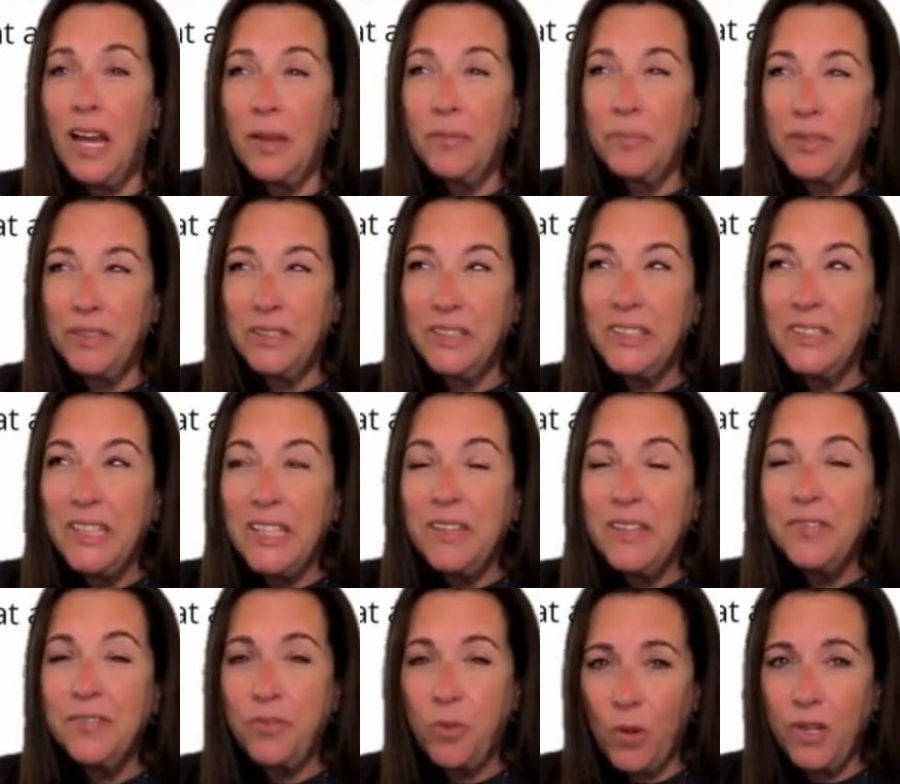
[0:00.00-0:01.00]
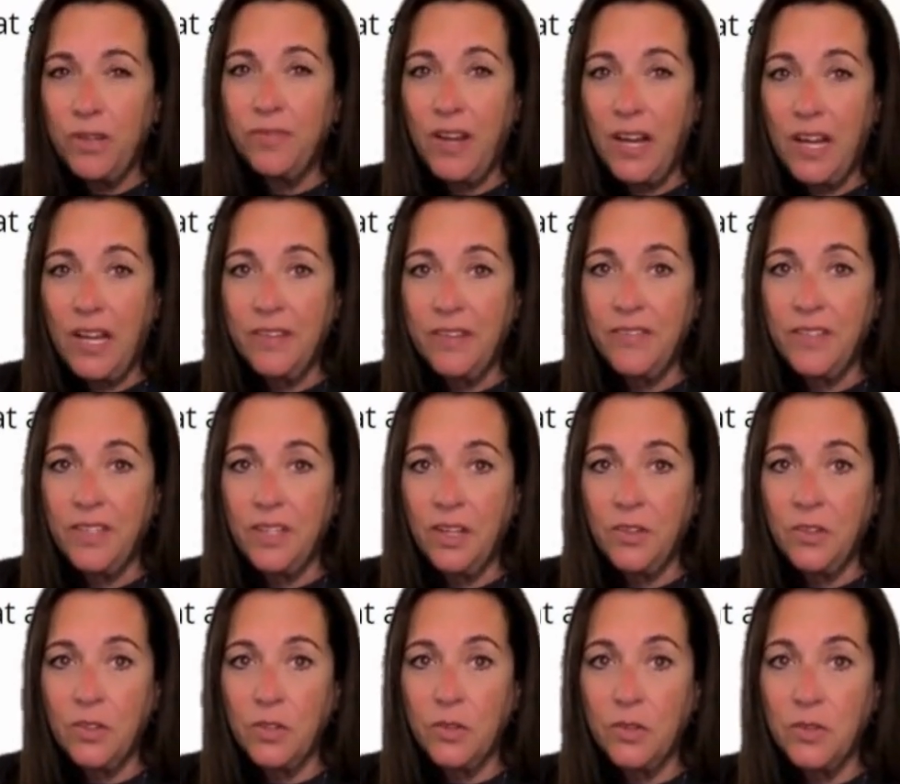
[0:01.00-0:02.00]
I believe, 45 and
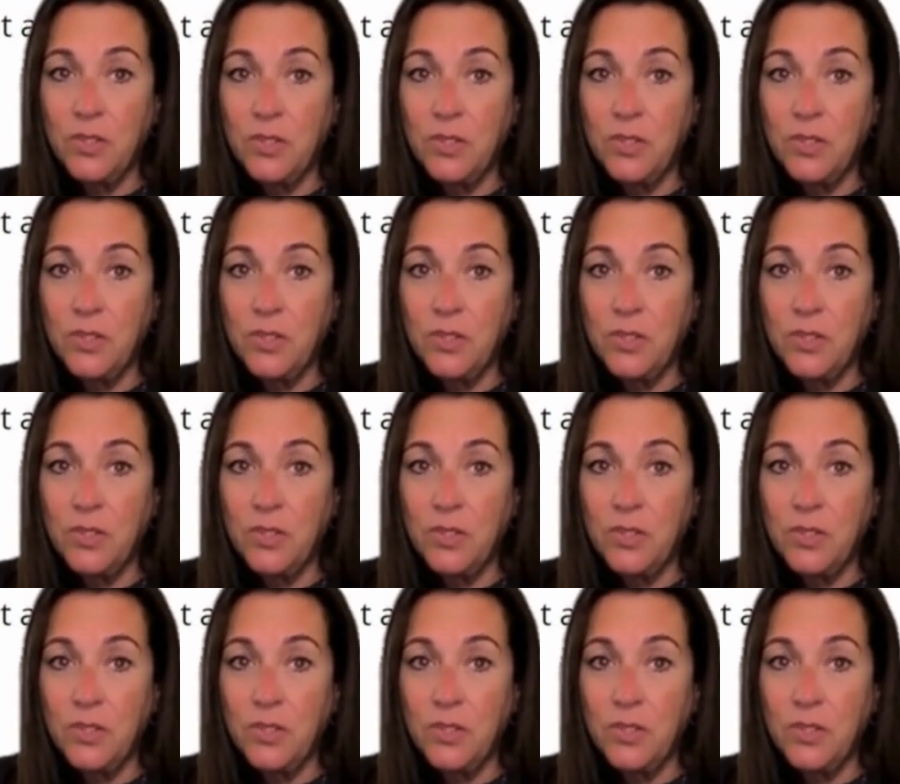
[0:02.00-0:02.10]
under.